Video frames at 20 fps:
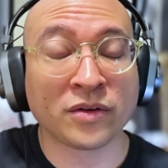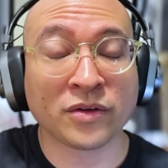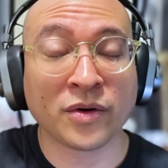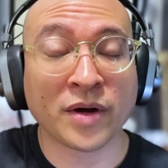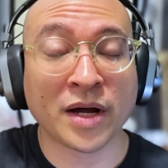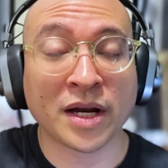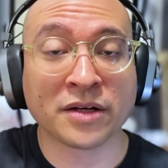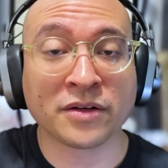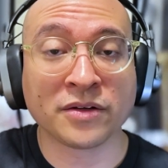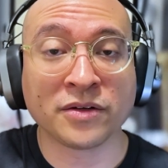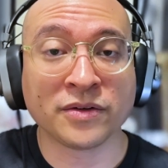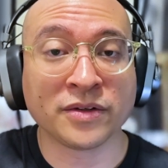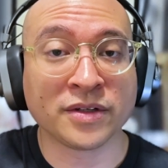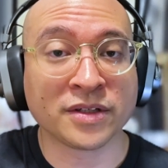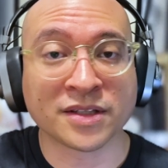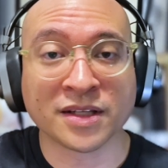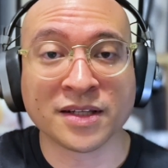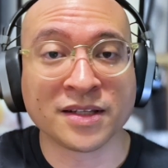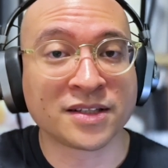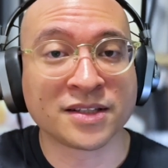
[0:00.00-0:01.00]
all know how to do
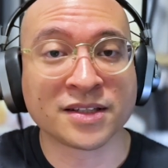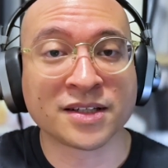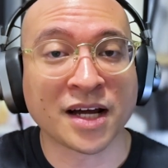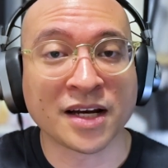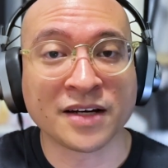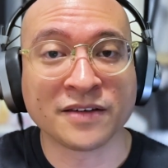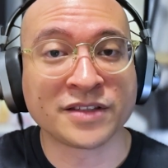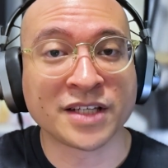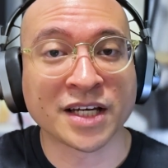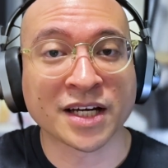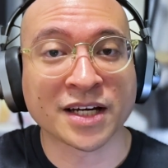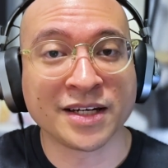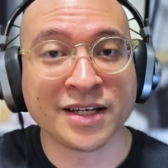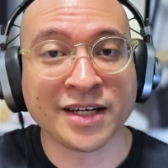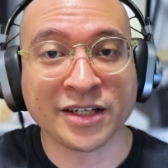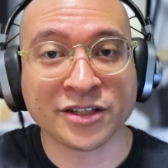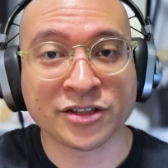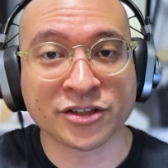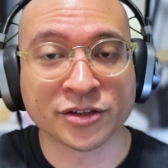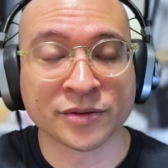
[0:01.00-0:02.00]
this, and this is kind of
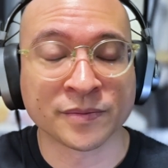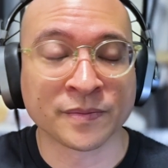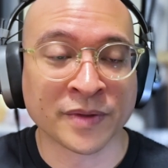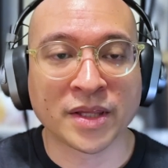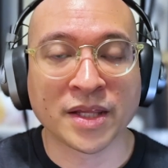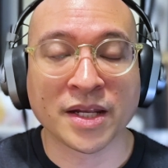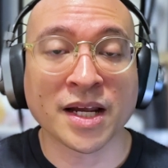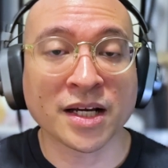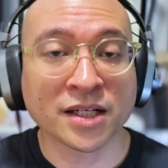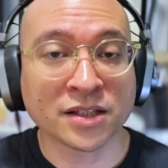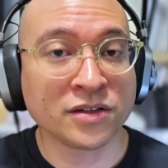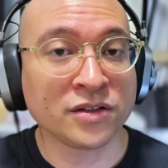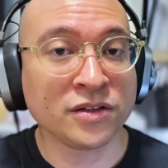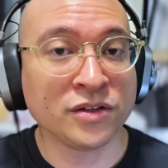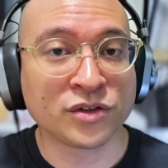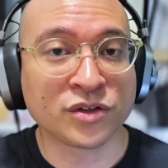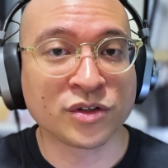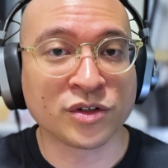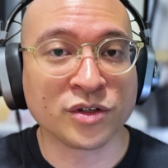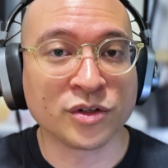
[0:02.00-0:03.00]
second nature. But the next
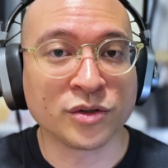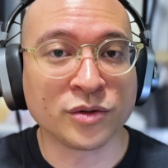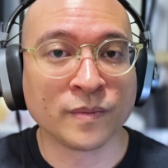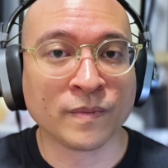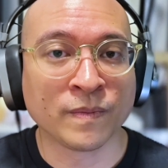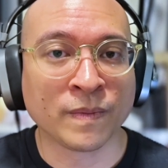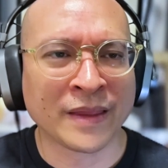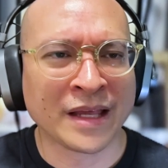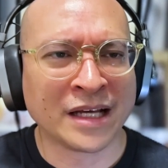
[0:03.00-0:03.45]
thing you should do